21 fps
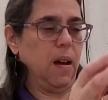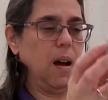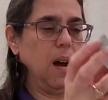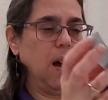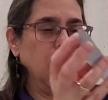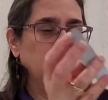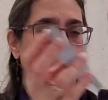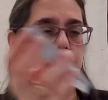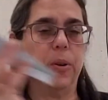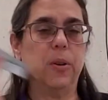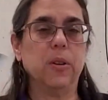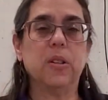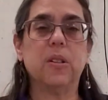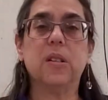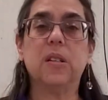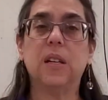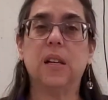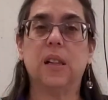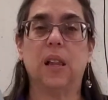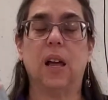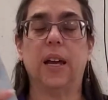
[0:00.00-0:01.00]
I
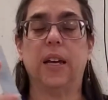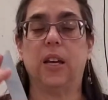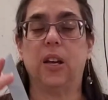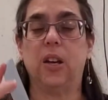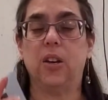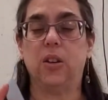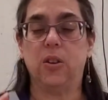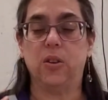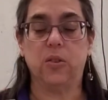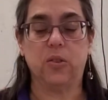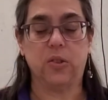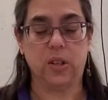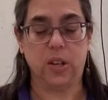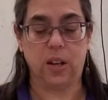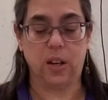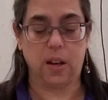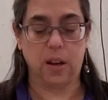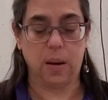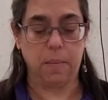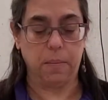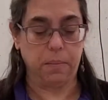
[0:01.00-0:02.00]
personally like
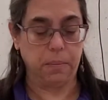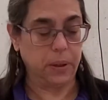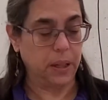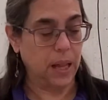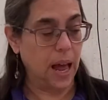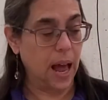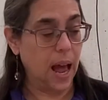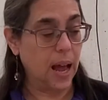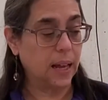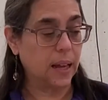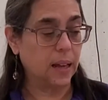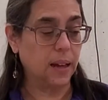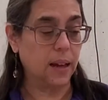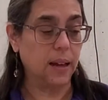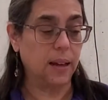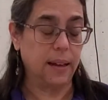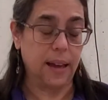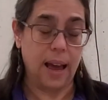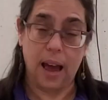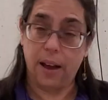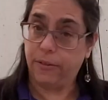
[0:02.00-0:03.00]
using black
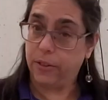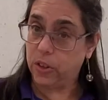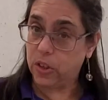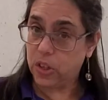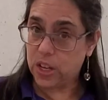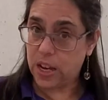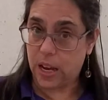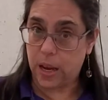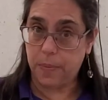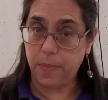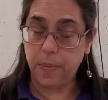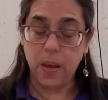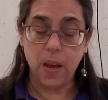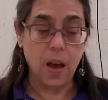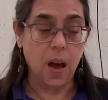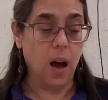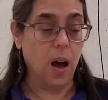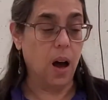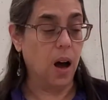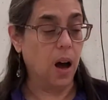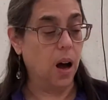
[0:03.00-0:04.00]
gaffer's tape.
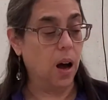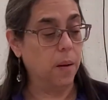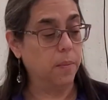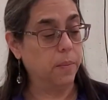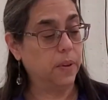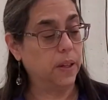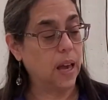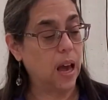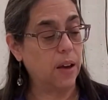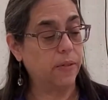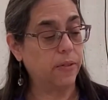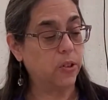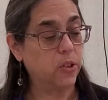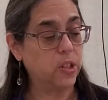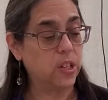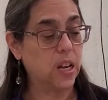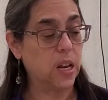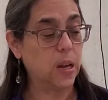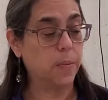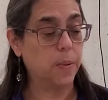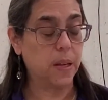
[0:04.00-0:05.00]
Gaffer's
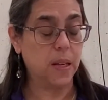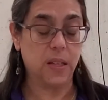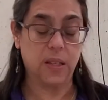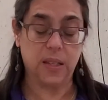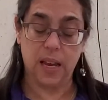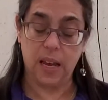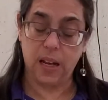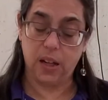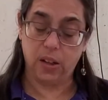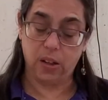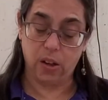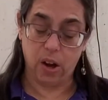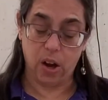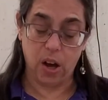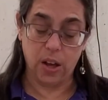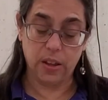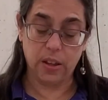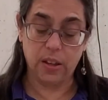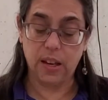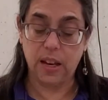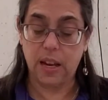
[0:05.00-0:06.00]
tape is a
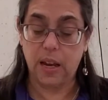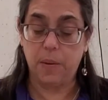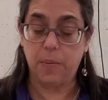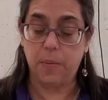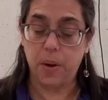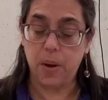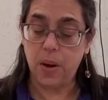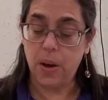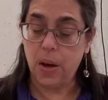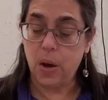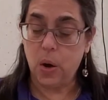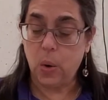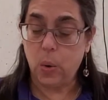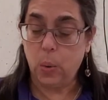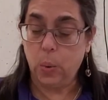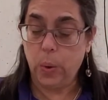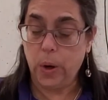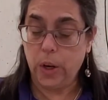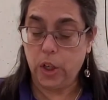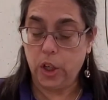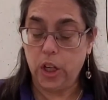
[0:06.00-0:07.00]
cloth tape
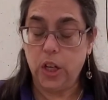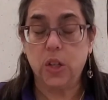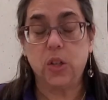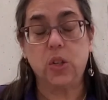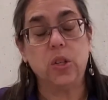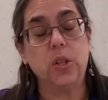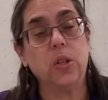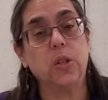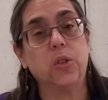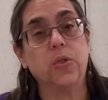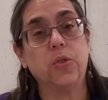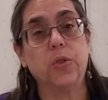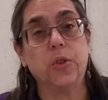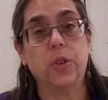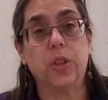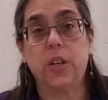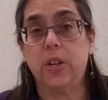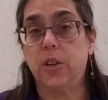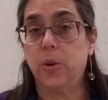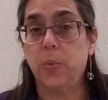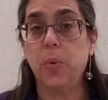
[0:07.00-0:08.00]
which is used for
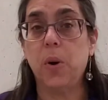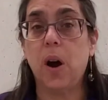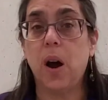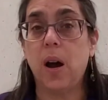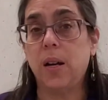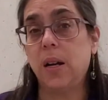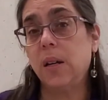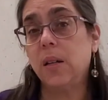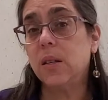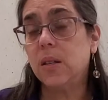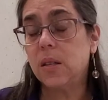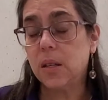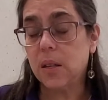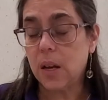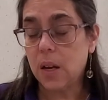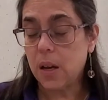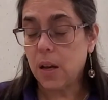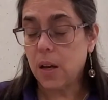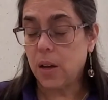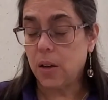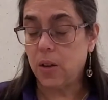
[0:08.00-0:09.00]
theater products.
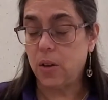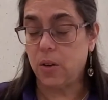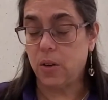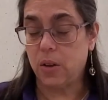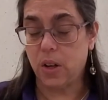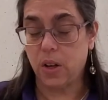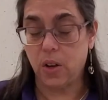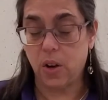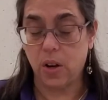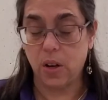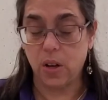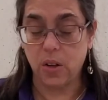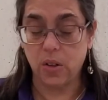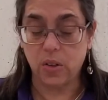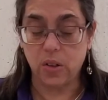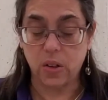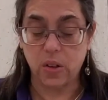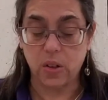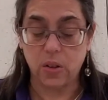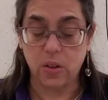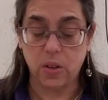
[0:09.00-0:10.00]
You can
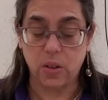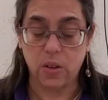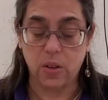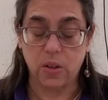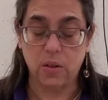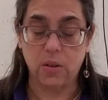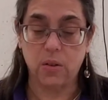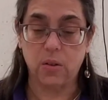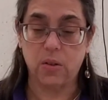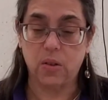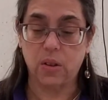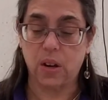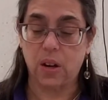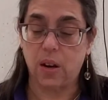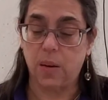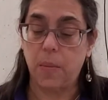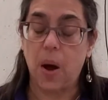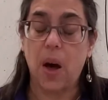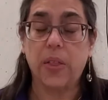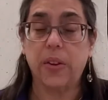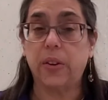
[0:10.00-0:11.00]
also use
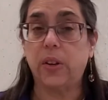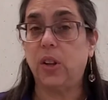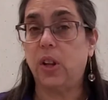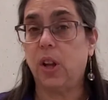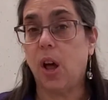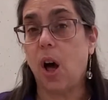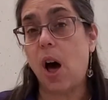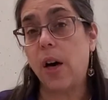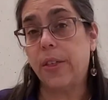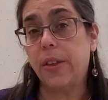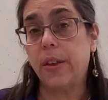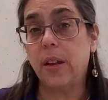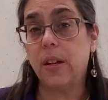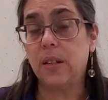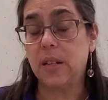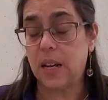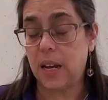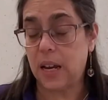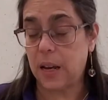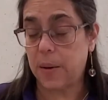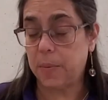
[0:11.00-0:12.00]
other cloth
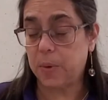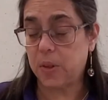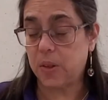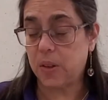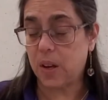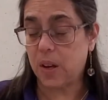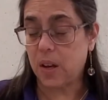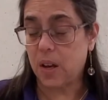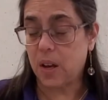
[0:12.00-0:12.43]
tapes.